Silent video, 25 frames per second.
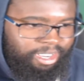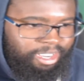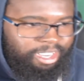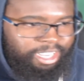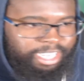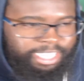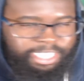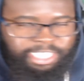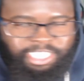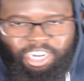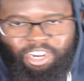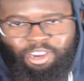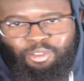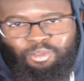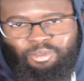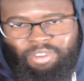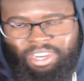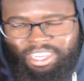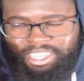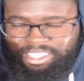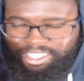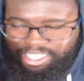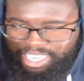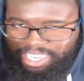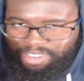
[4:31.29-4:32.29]
Uh, Jerry
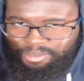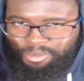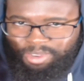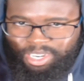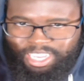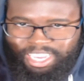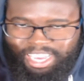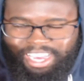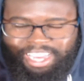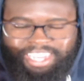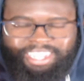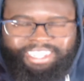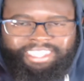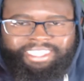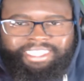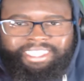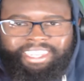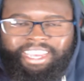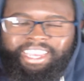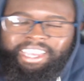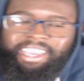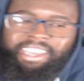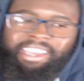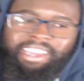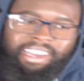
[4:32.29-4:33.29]
West said what he had to
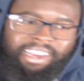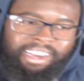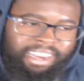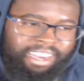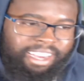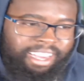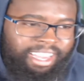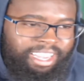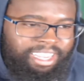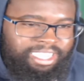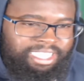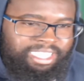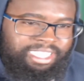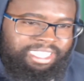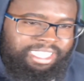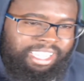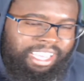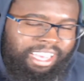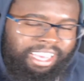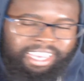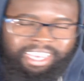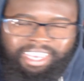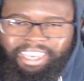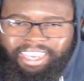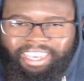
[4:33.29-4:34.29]
say, and he
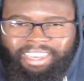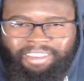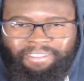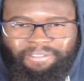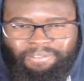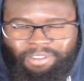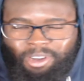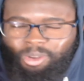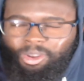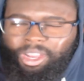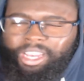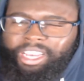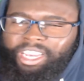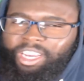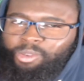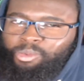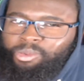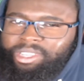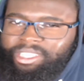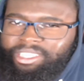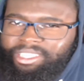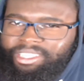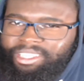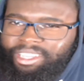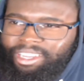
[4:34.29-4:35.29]
said he felt like it
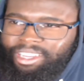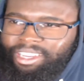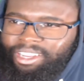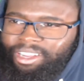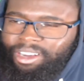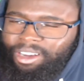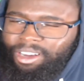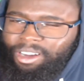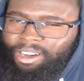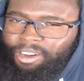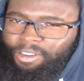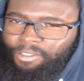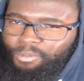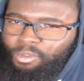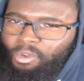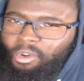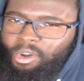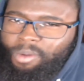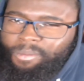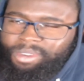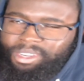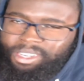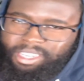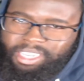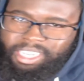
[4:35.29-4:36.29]
was a
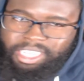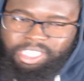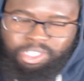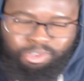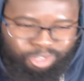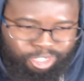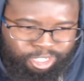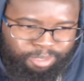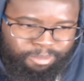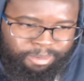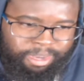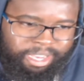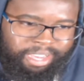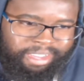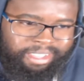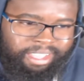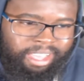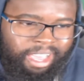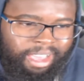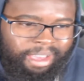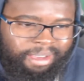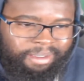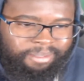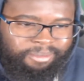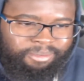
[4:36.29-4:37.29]
form of disrespect,
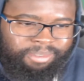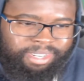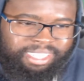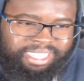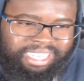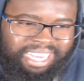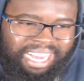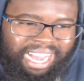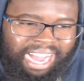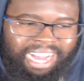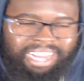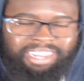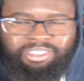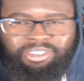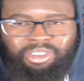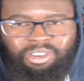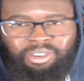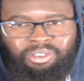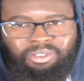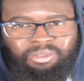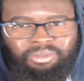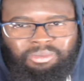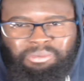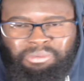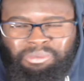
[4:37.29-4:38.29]
which I
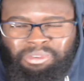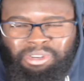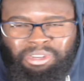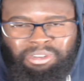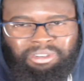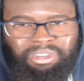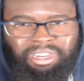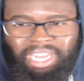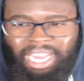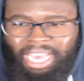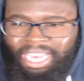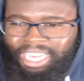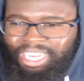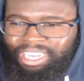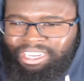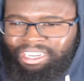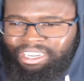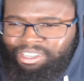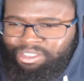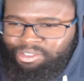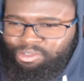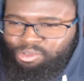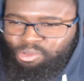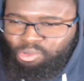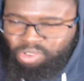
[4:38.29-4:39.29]
don't like
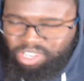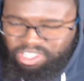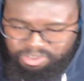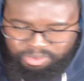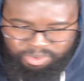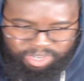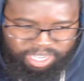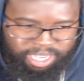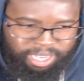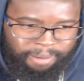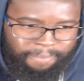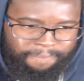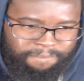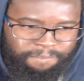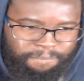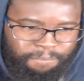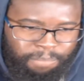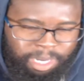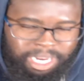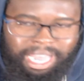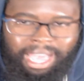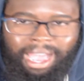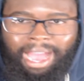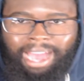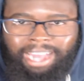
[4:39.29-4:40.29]
agree with,
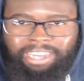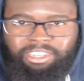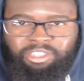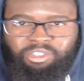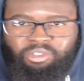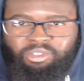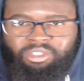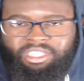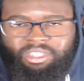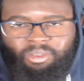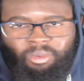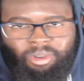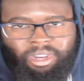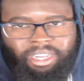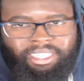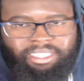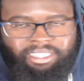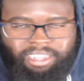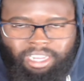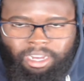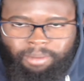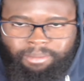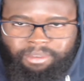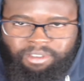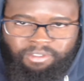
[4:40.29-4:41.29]
but like I do see where he's
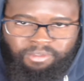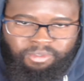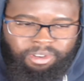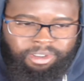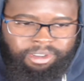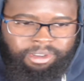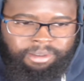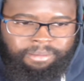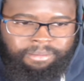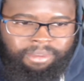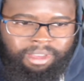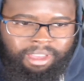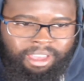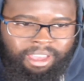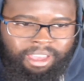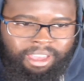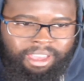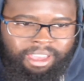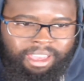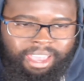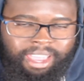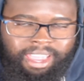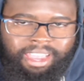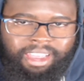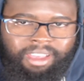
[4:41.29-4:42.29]
coming from
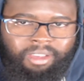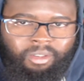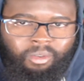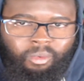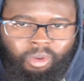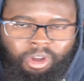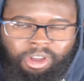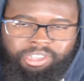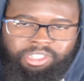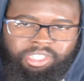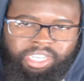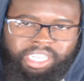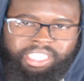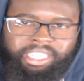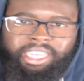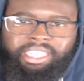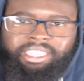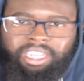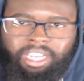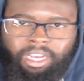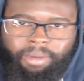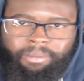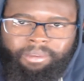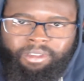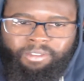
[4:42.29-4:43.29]
and where JJ's
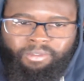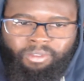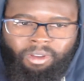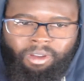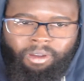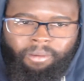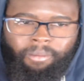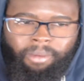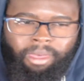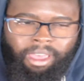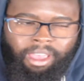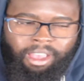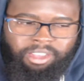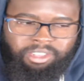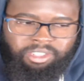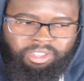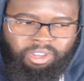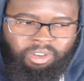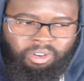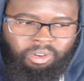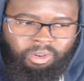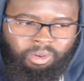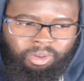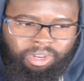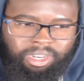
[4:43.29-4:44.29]
coming from.
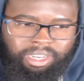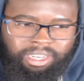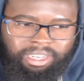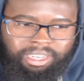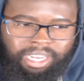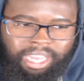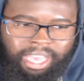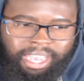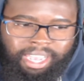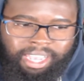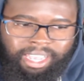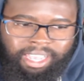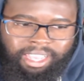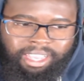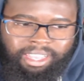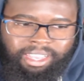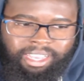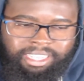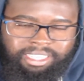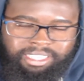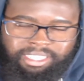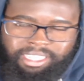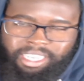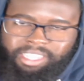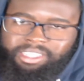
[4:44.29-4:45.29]
So like
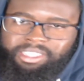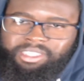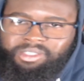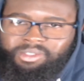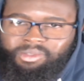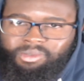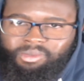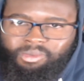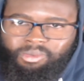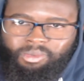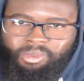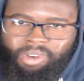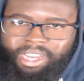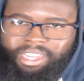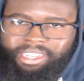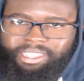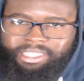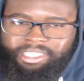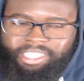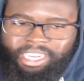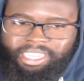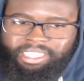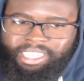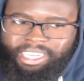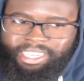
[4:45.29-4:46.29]
essentially what
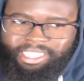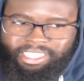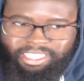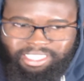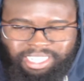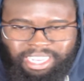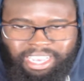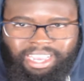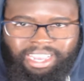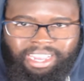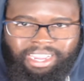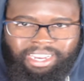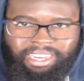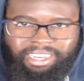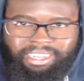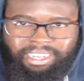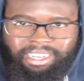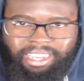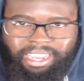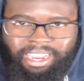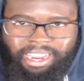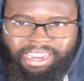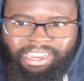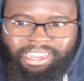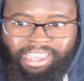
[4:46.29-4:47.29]
JJ said,
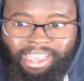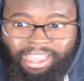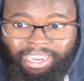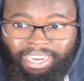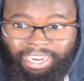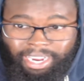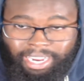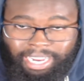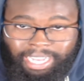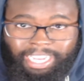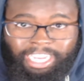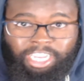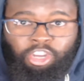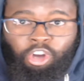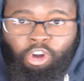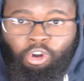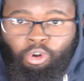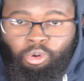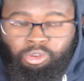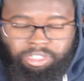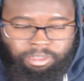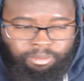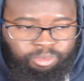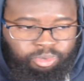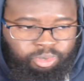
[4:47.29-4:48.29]
it like it
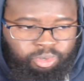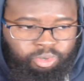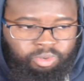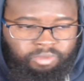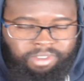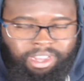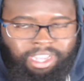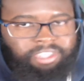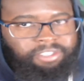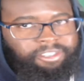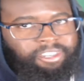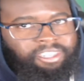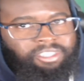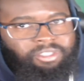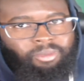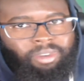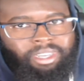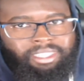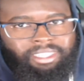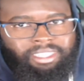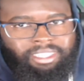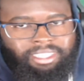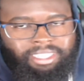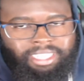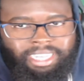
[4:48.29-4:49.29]
holds some truth. As JJ
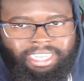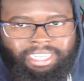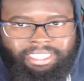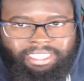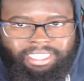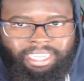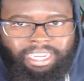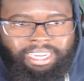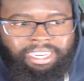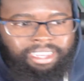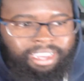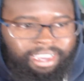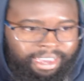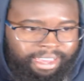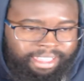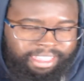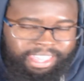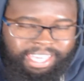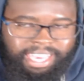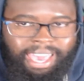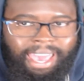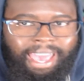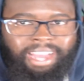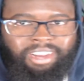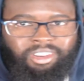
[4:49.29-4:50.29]
was did say,
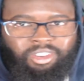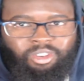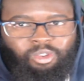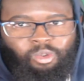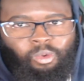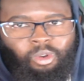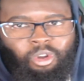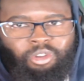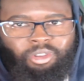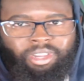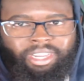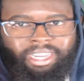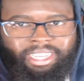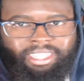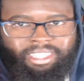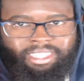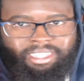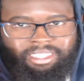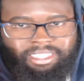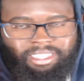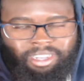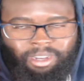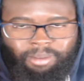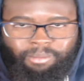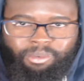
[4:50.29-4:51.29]
they had to work in the
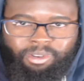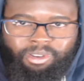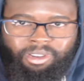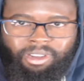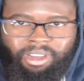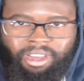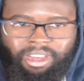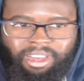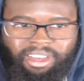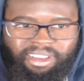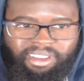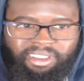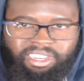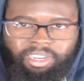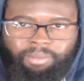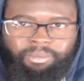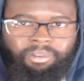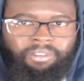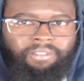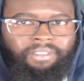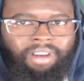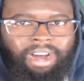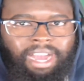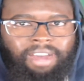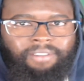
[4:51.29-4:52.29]
summer to
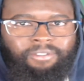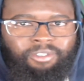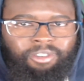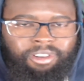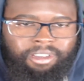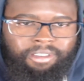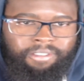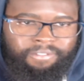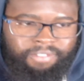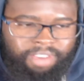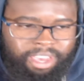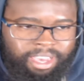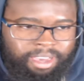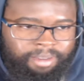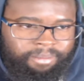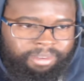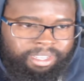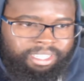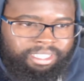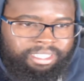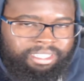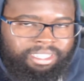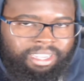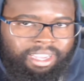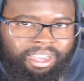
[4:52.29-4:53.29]
provide for their
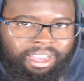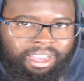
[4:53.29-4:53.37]
families.